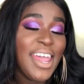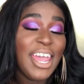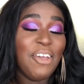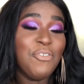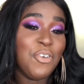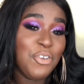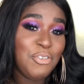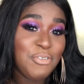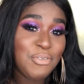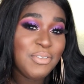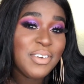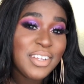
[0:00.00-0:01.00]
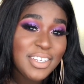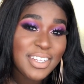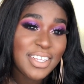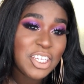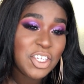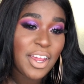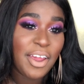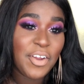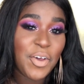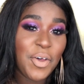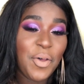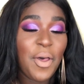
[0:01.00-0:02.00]
If you're new to this
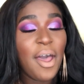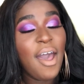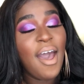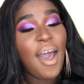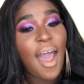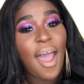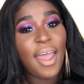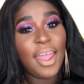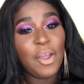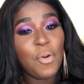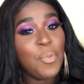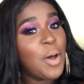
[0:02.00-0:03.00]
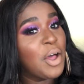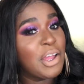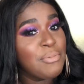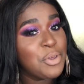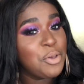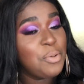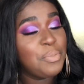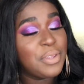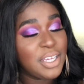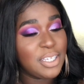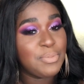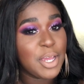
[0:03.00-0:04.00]
channel, I welcome you.
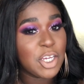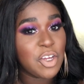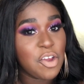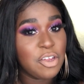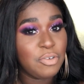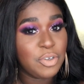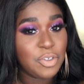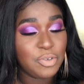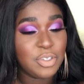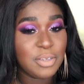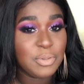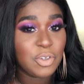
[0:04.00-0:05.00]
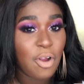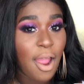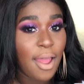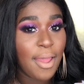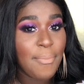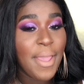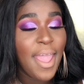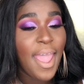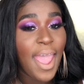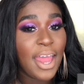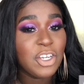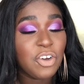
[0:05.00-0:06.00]
Please make sure you do subscribe
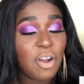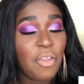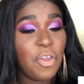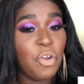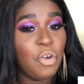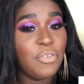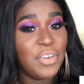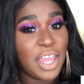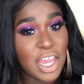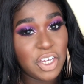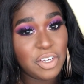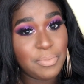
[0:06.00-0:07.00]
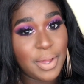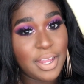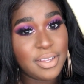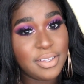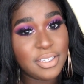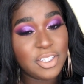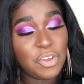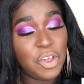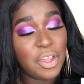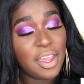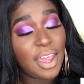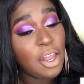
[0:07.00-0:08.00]
and turn on the notification button so
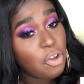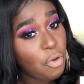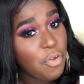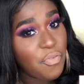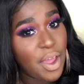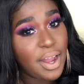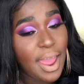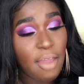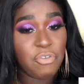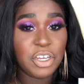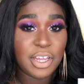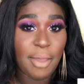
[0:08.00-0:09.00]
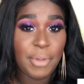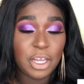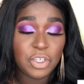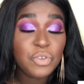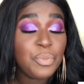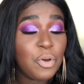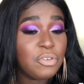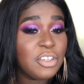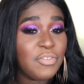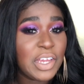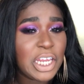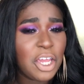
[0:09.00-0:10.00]
you can get notified every time I do post
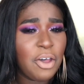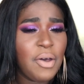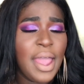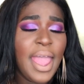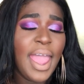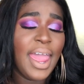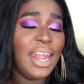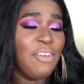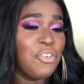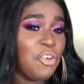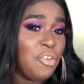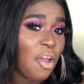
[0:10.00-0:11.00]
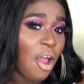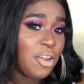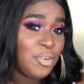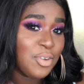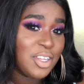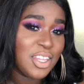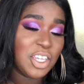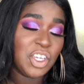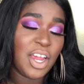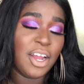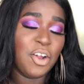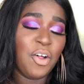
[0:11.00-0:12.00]
a video. And if you're not new to this
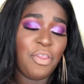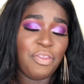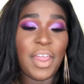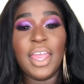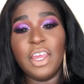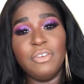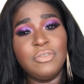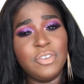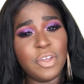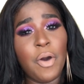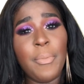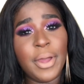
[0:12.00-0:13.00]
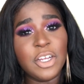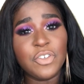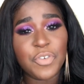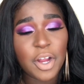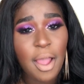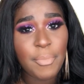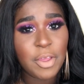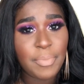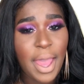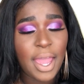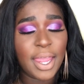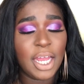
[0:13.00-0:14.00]
channel, thank you so much for coming
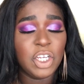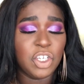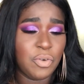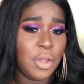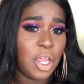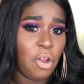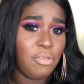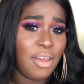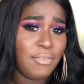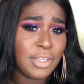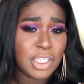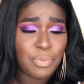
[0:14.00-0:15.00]
back and showing your love and